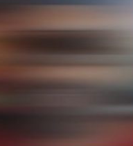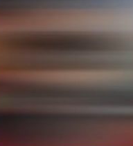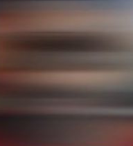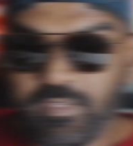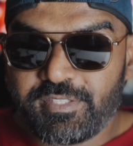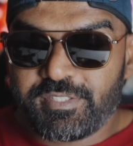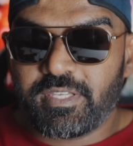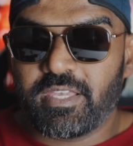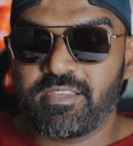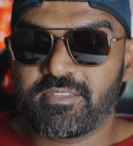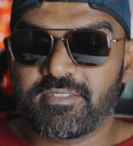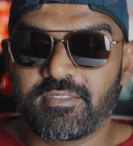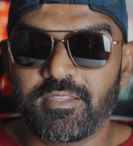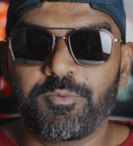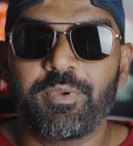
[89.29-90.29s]
This
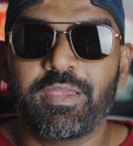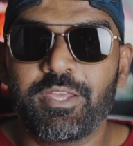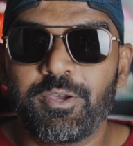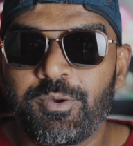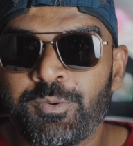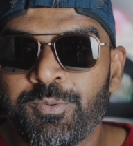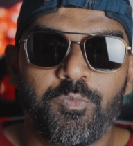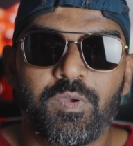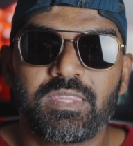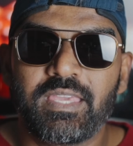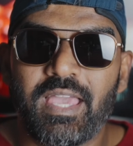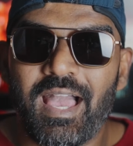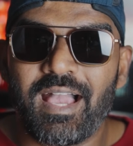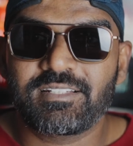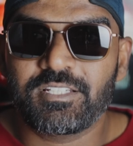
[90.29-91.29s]
is the video with the
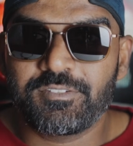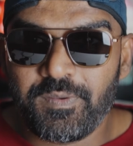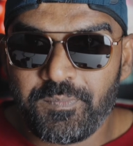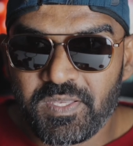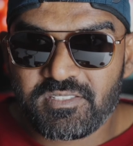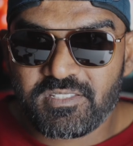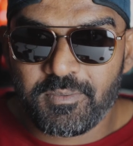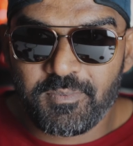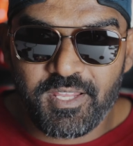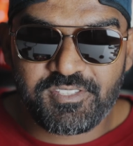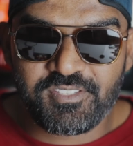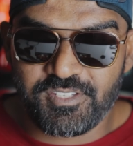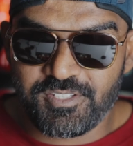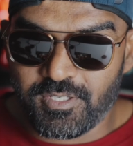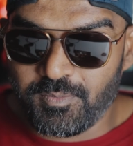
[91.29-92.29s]
active image
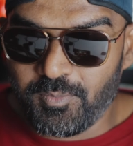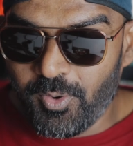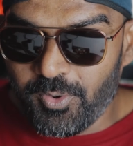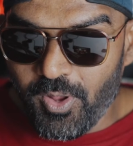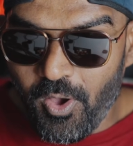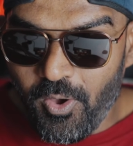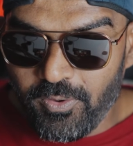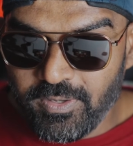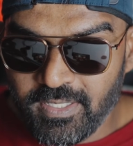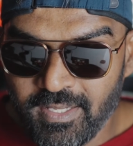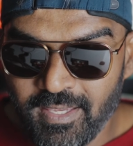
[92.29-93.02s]
stabilization mode on.